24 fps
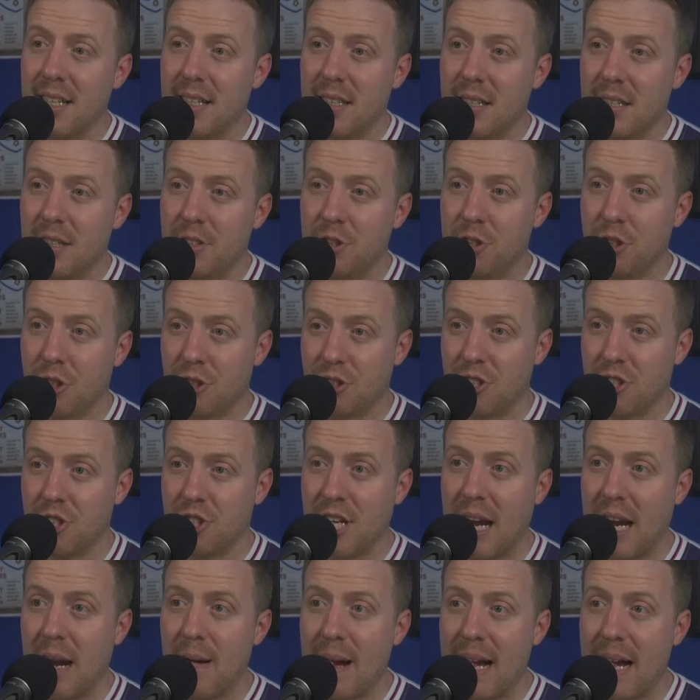just a
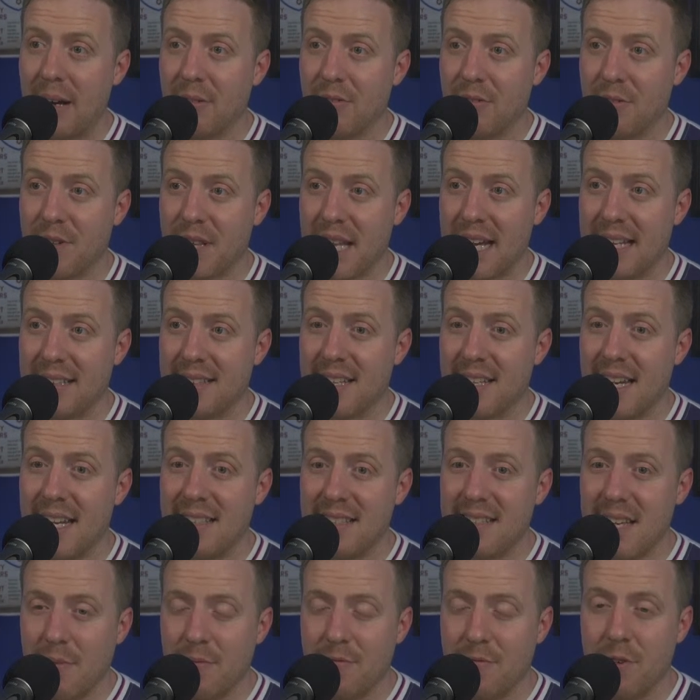shout out for that day,
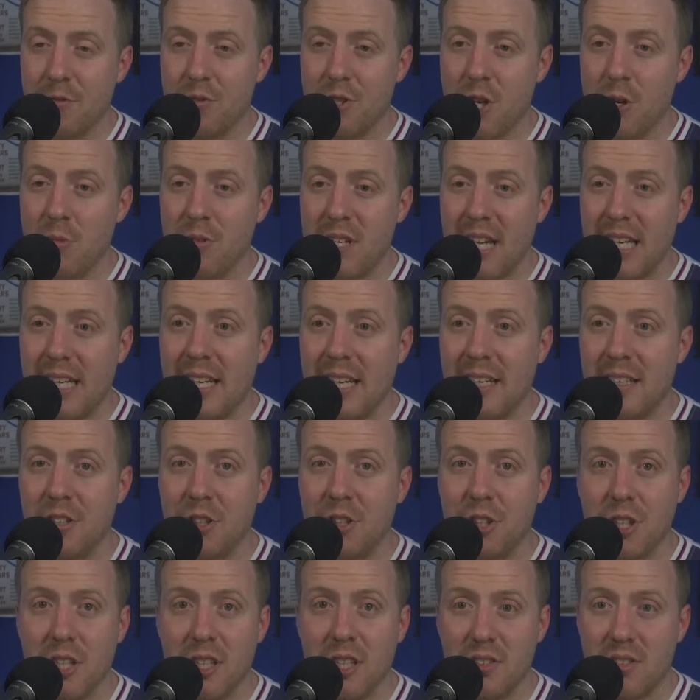10th of June. Get your
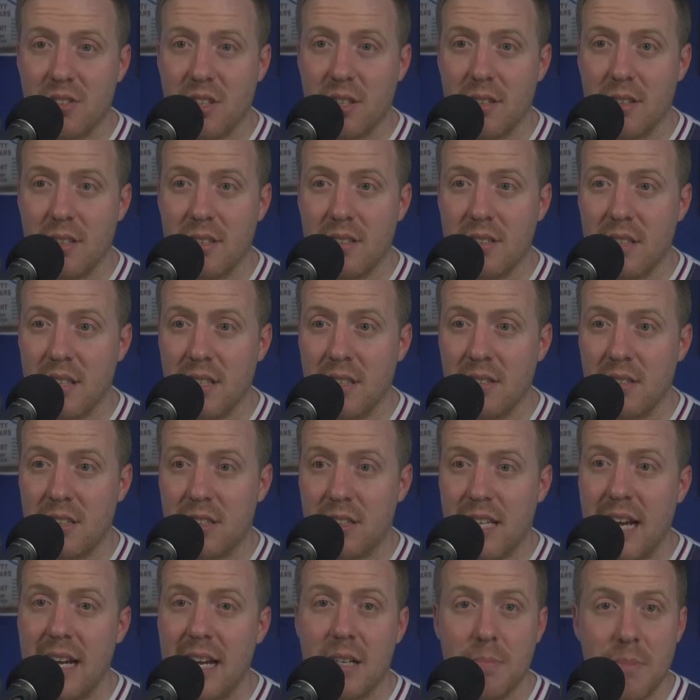England shirts on and
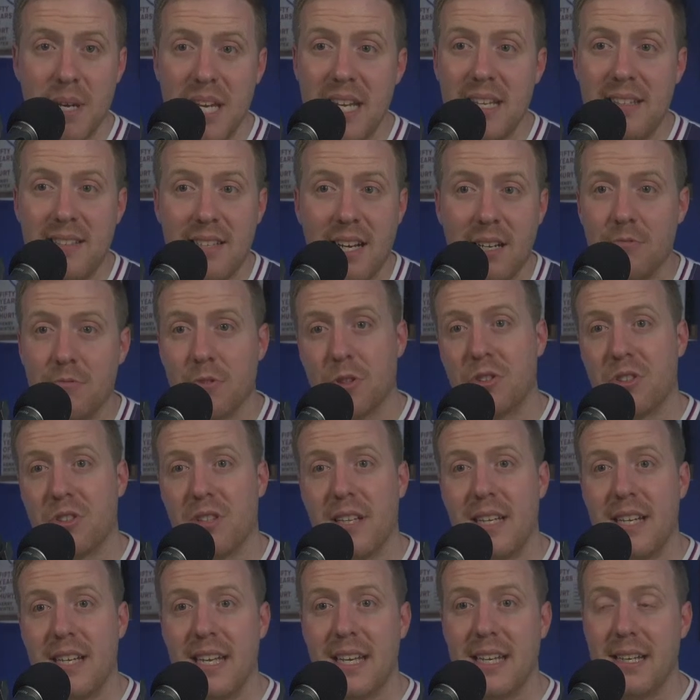tag me, tag Russell
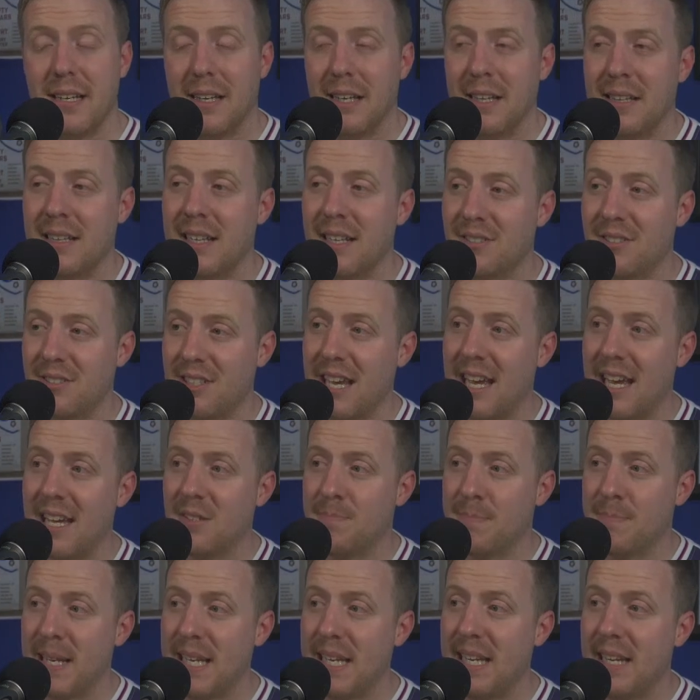in it, and let's get
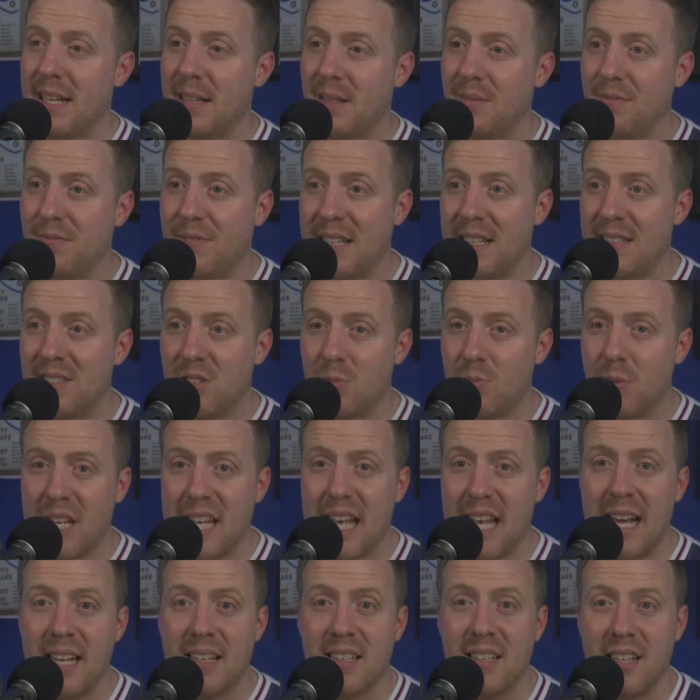as many England fans as we
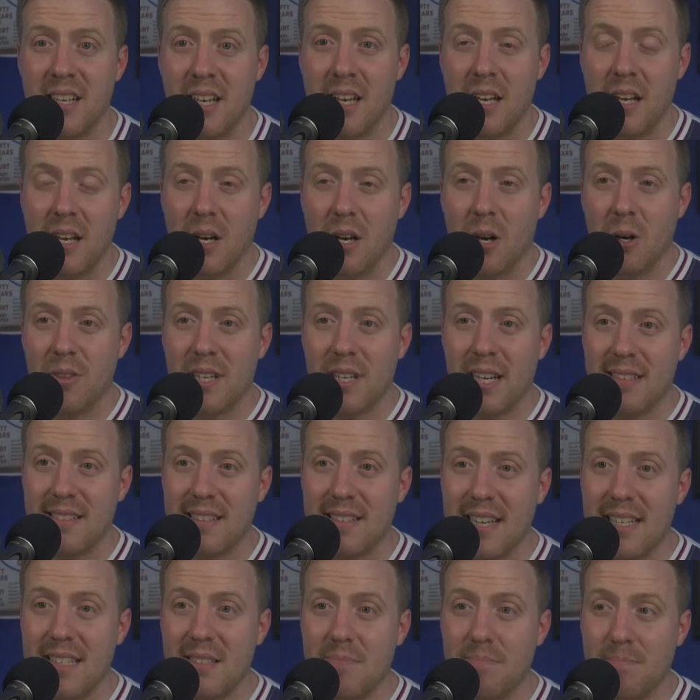can on that
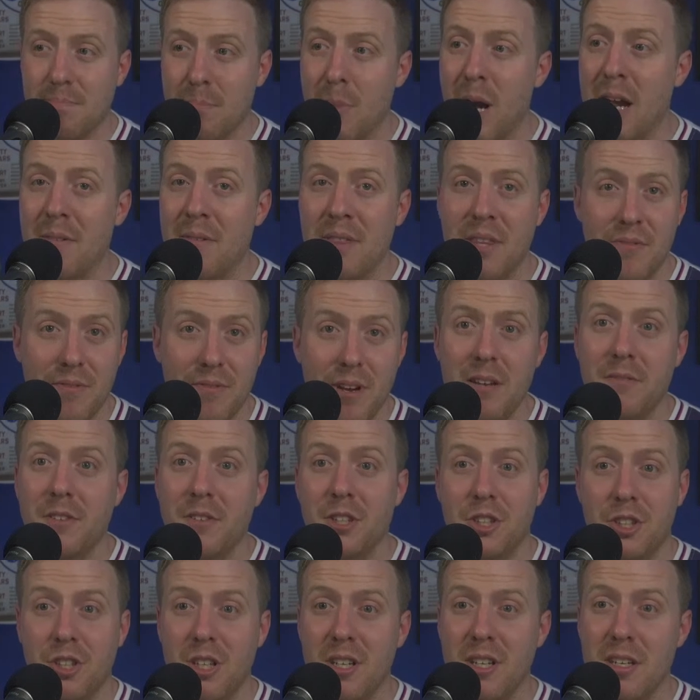day wearing the
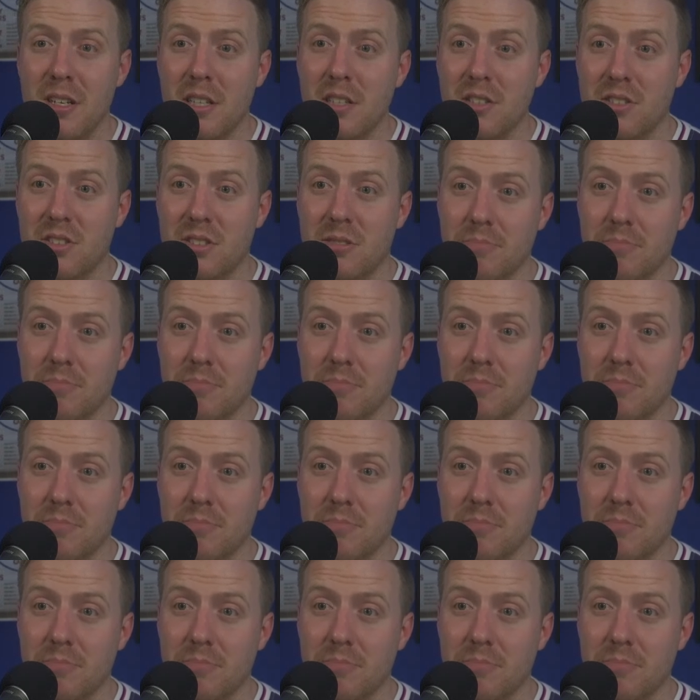favourite shirts.